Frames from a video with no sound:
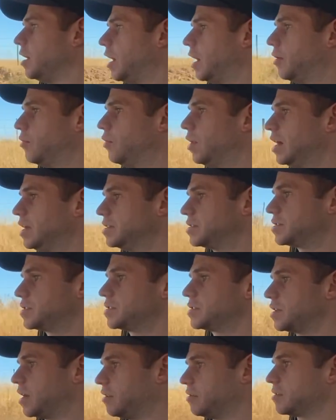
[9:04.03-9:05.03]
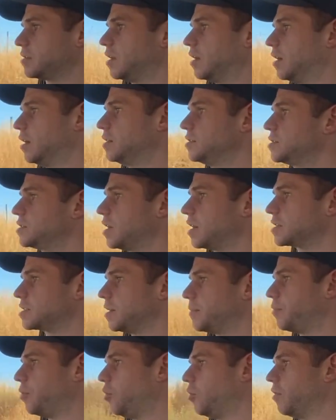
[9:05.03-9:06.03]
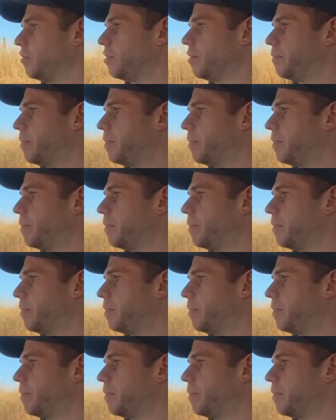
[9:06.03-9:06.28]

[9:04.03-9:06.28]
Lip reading: it really sucks up all of the